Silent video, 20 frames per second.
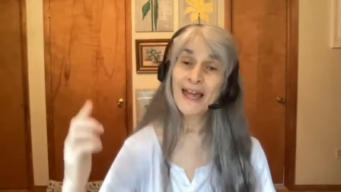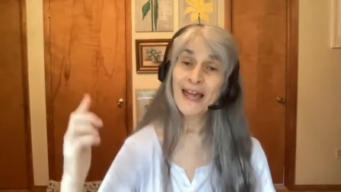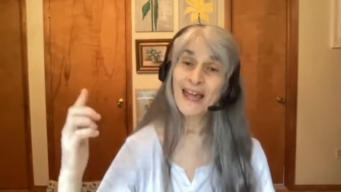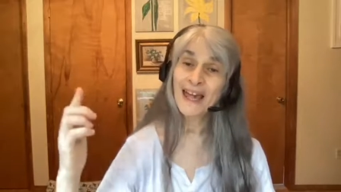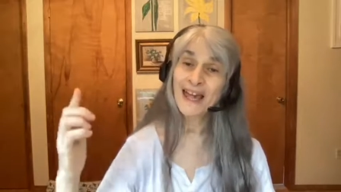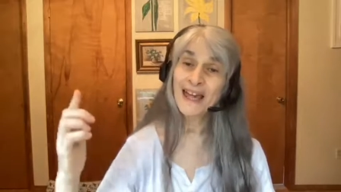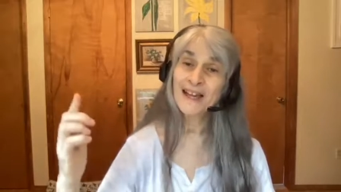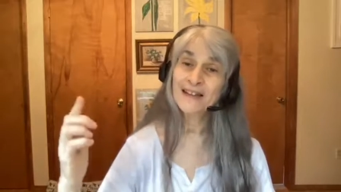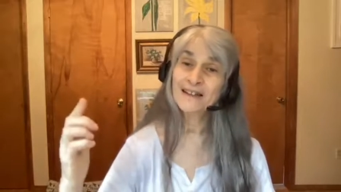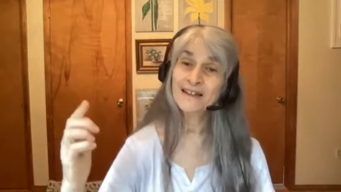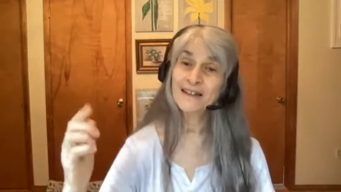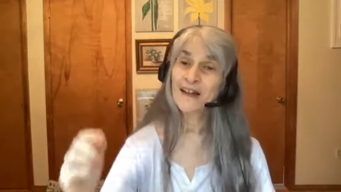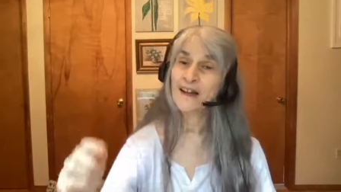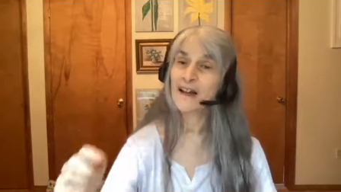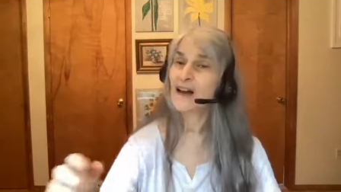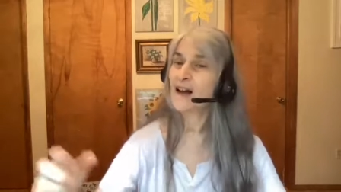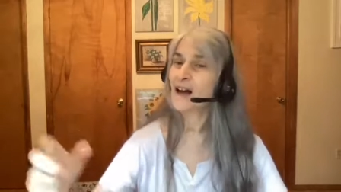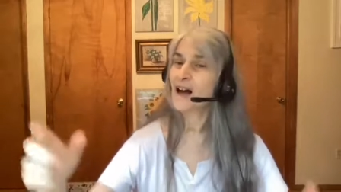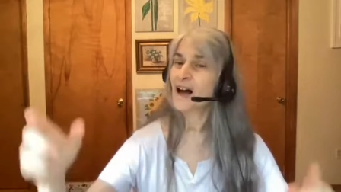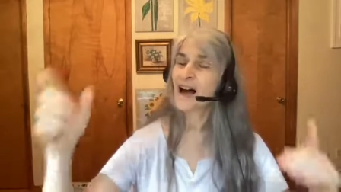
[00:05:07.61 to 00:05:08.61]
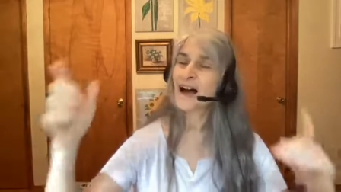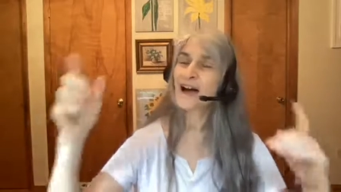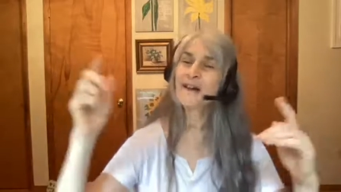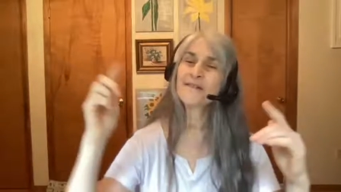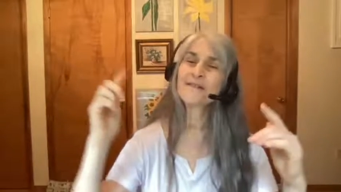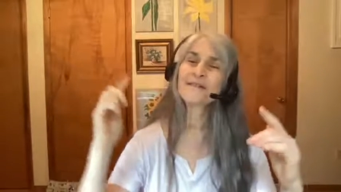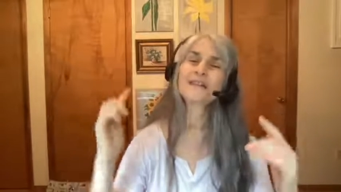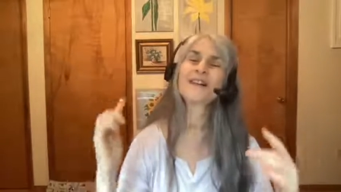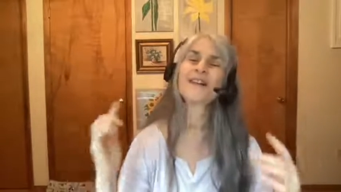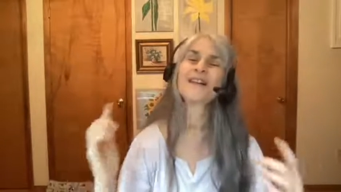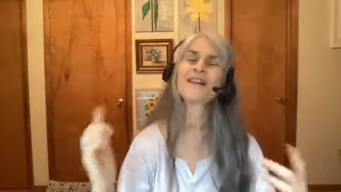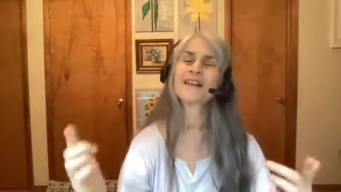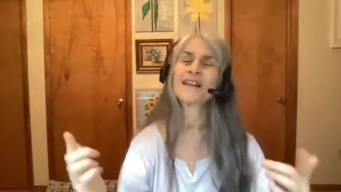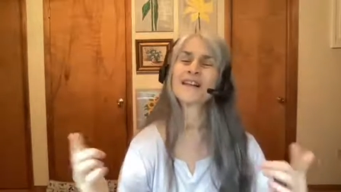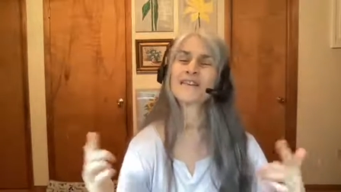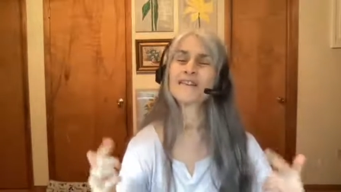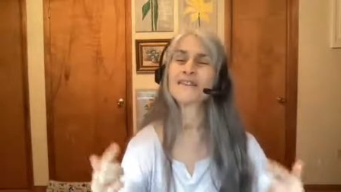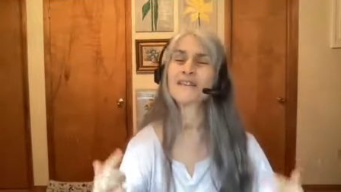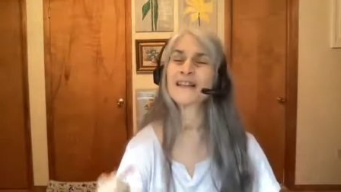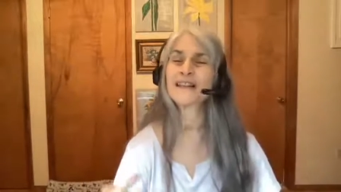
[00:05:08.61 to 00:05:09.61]
and I was
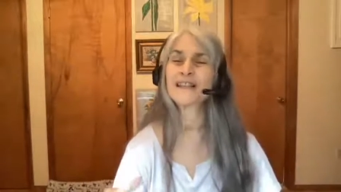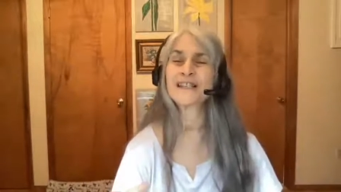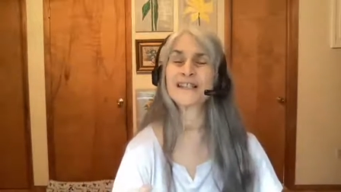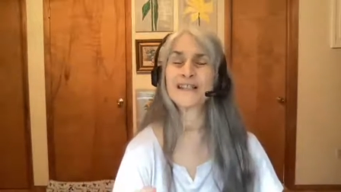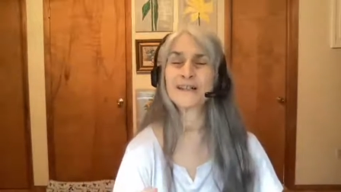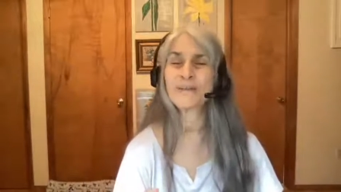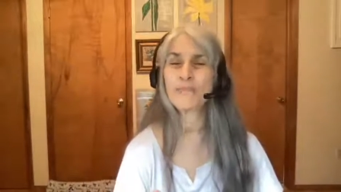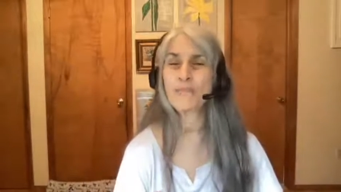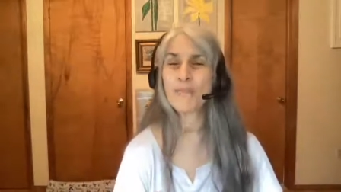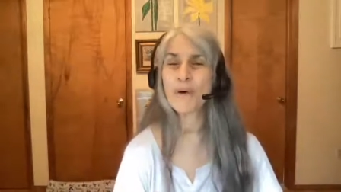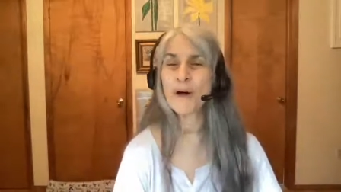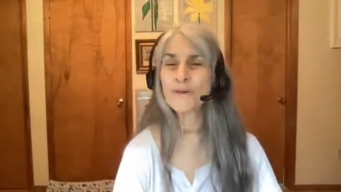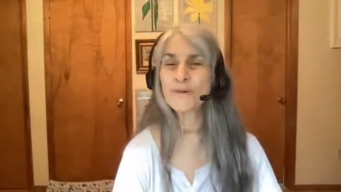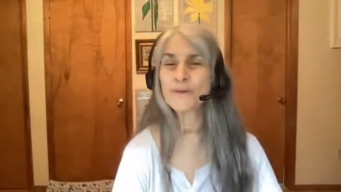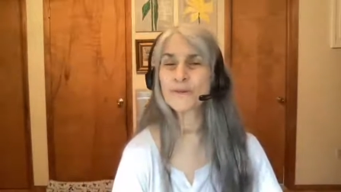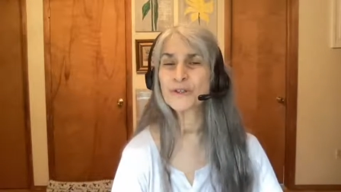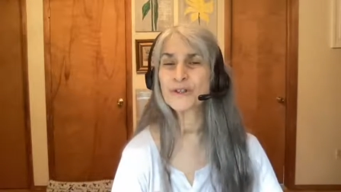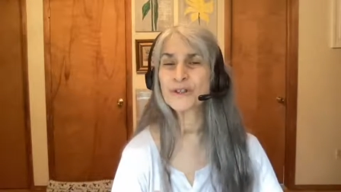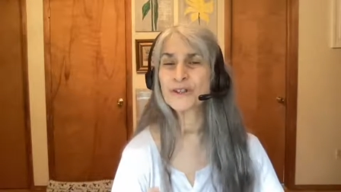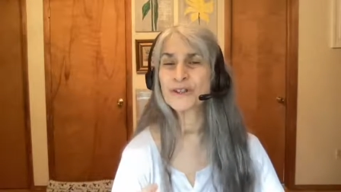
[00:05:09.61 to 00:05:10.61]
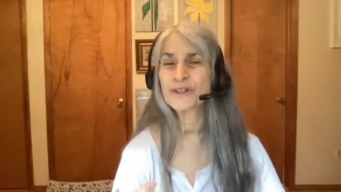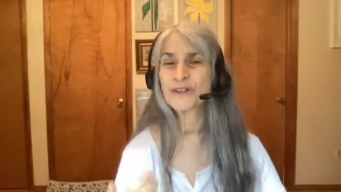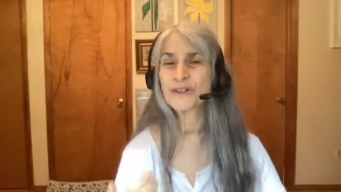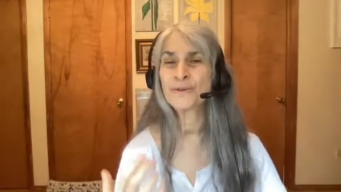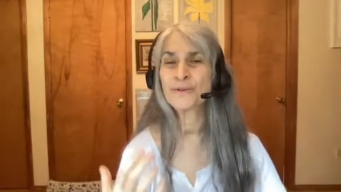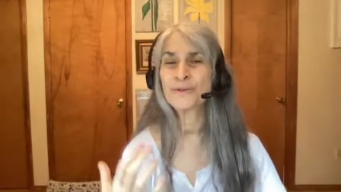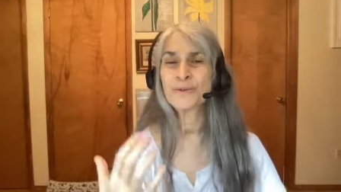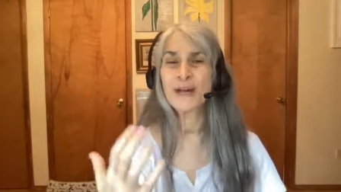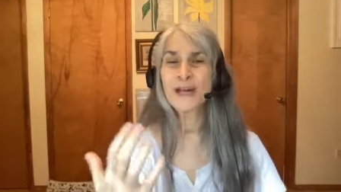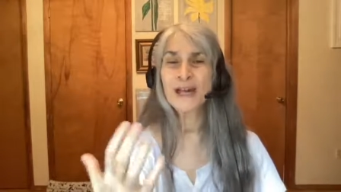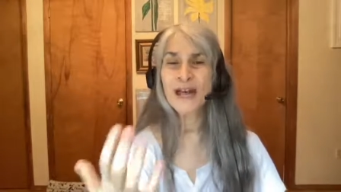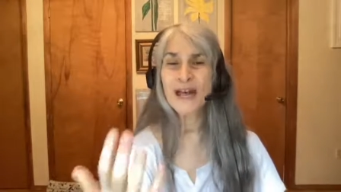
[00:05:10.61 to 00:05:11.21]
clearly supposed to